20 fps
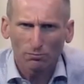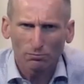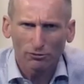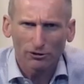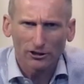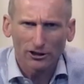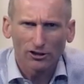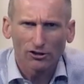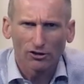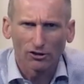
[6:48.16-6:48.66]

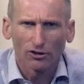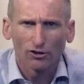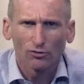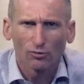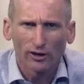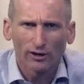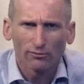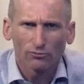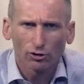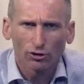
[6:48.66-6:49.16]
pretty good
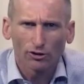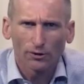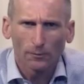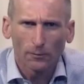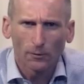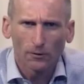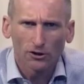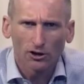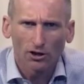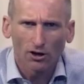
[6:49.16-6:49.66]
when I'm trying to
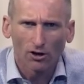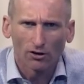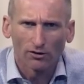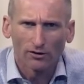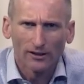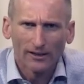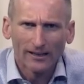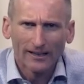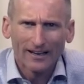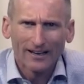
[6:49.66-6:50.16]
push on.
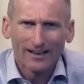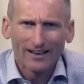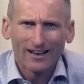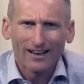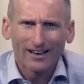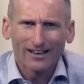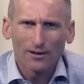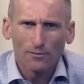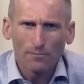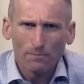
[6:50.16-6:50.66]

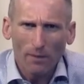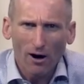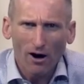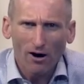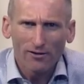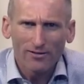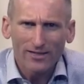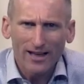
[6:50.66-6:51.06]
Combine